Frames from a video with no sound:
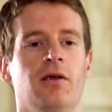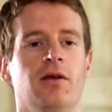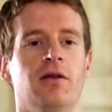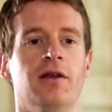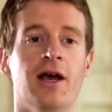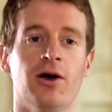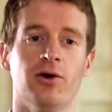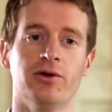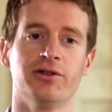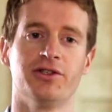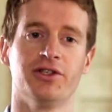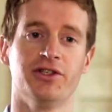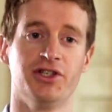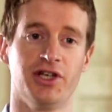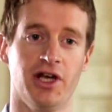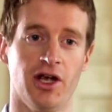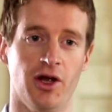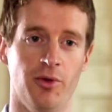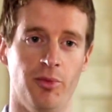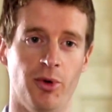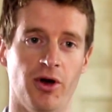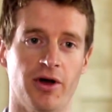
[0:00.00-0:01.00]
Now onto
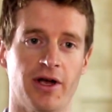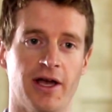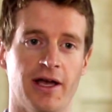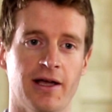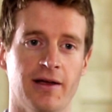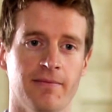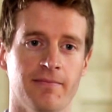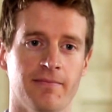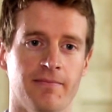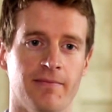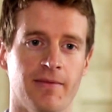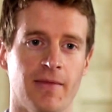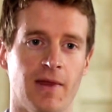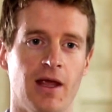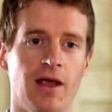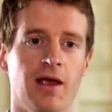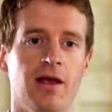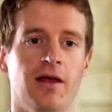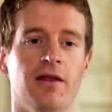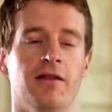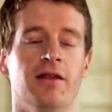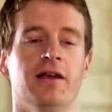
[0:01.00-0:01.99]
geo-blocking.
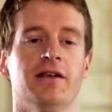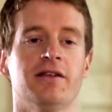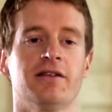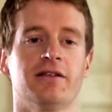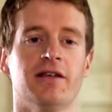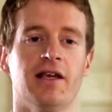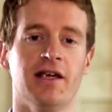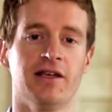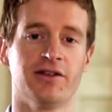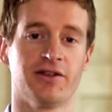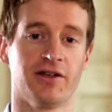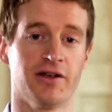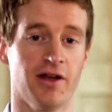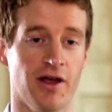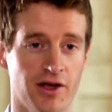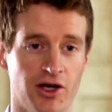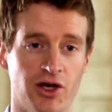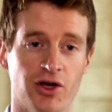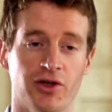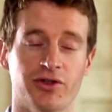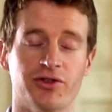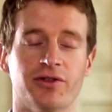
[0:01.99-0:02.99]
This is another
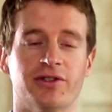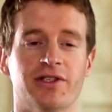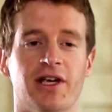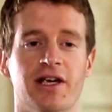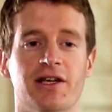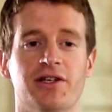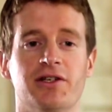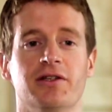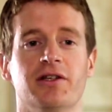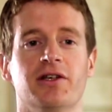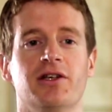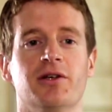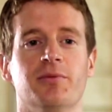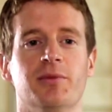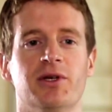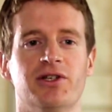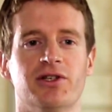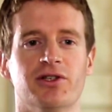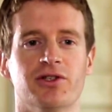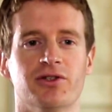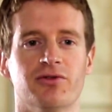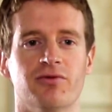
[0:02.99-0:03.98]
consultation the
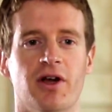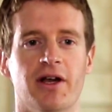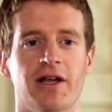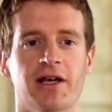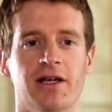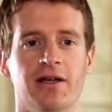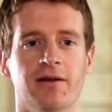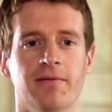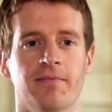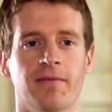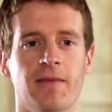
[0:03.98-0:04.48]
Commission is running,